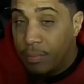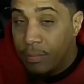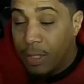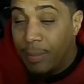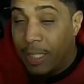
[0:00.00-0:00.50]

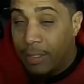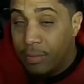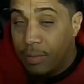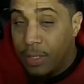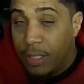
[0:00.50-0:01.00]
coming out,
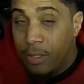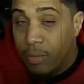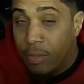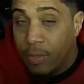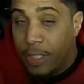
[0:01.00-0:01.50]
and
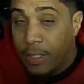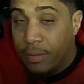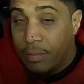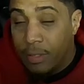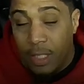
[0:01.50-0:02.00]
doing great.
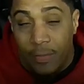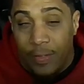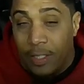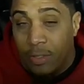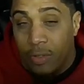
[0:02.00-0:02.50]

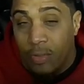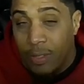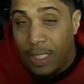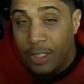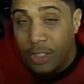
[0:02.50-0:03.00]
Terrifier 2 from
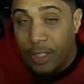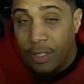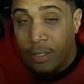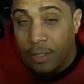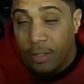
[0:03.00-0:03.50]
last year